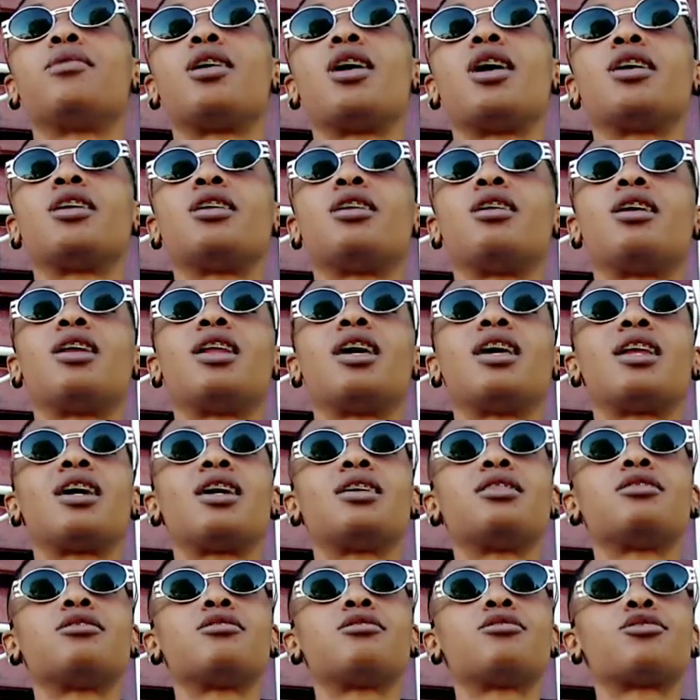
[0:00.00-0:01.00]
and all of
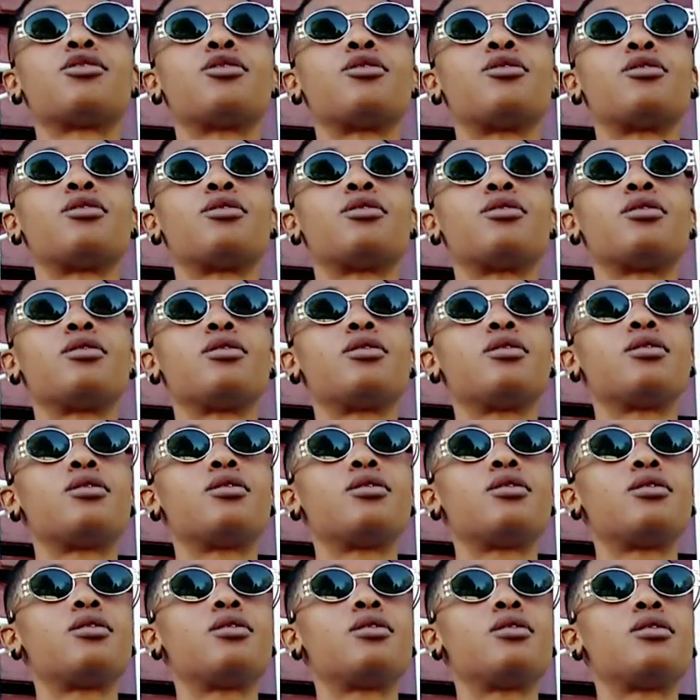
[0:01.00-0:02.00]
that. So
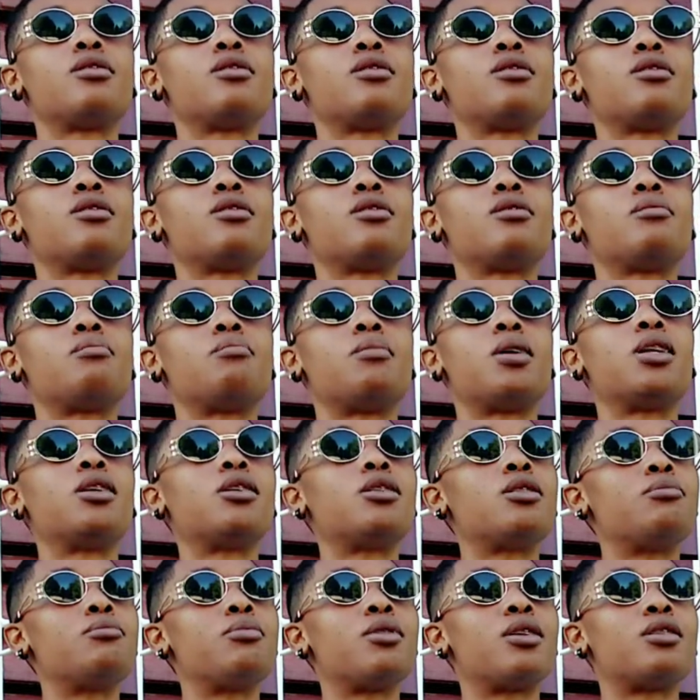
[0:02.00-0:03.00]
my
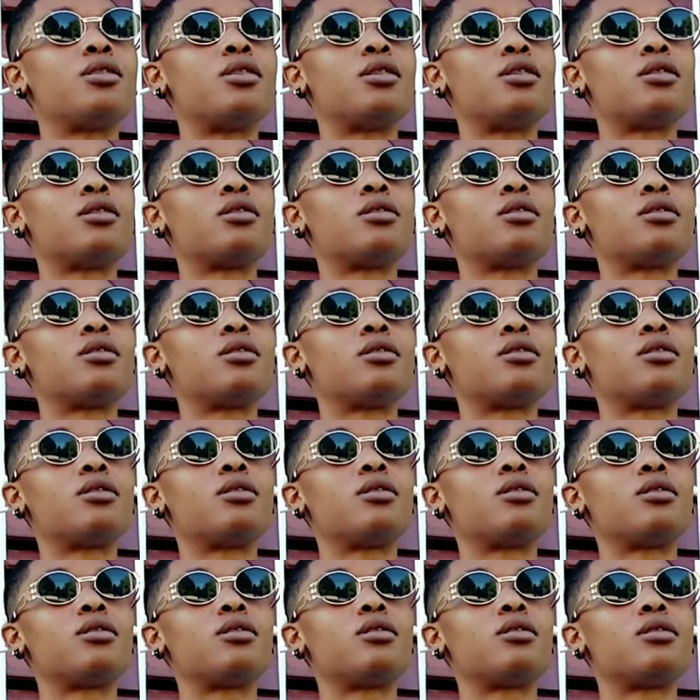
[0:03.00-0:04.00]
little brother,
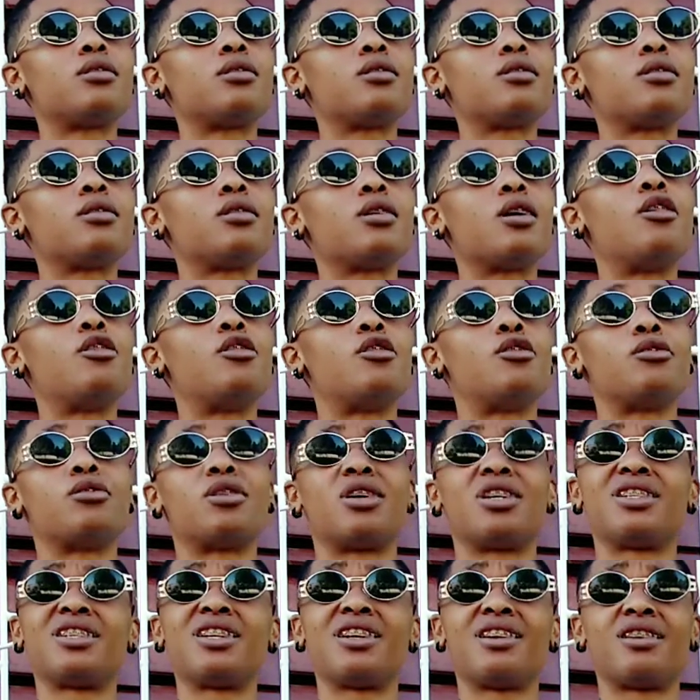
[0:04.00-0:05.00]
oh,
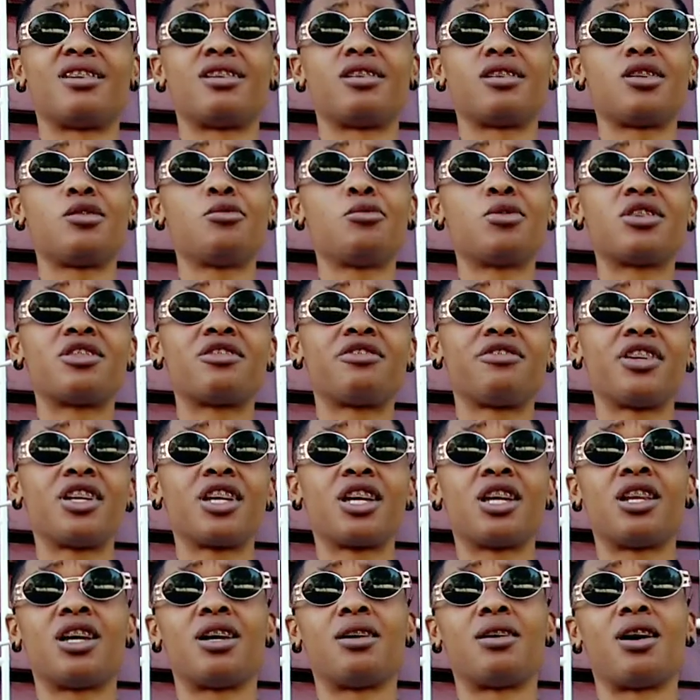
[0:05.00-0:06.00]
and yeah, he was
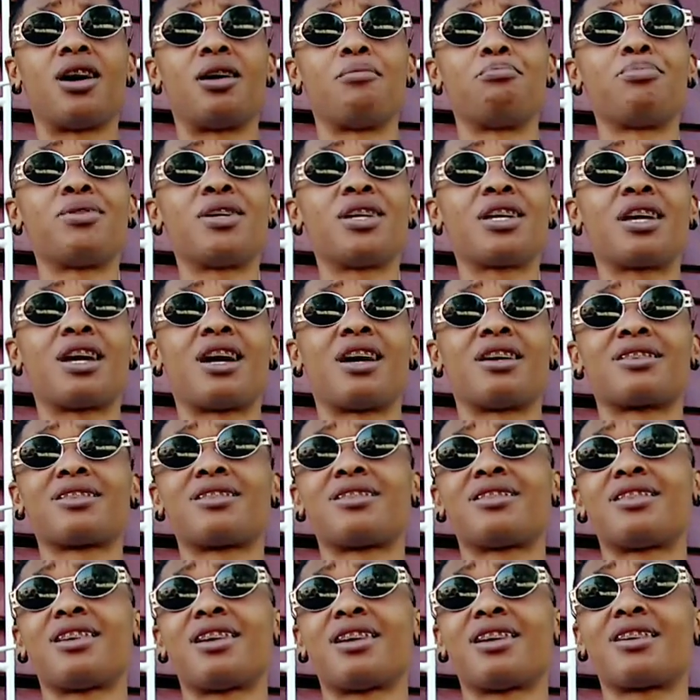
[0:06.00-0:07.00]
flinging a
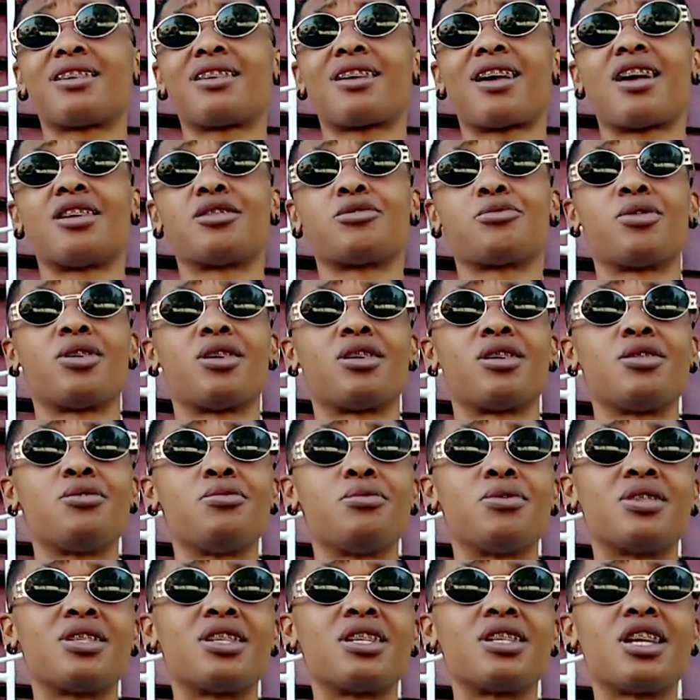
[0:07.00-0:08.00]
pickaxe stick as well. He
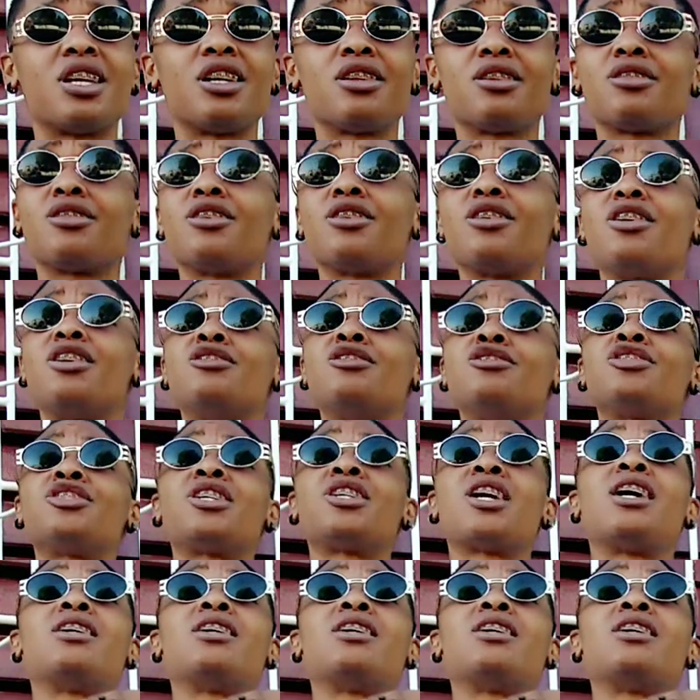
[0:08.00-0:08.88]
was hitting her, and she